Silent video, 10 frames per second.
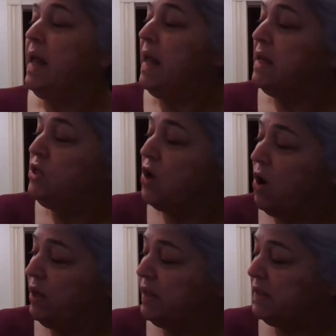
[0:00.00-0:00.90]
In
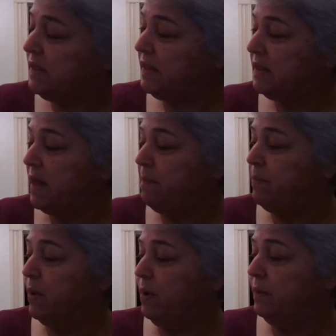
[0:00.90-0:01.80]
darkest
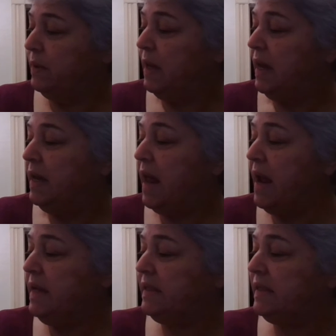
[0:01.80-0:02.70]
December, night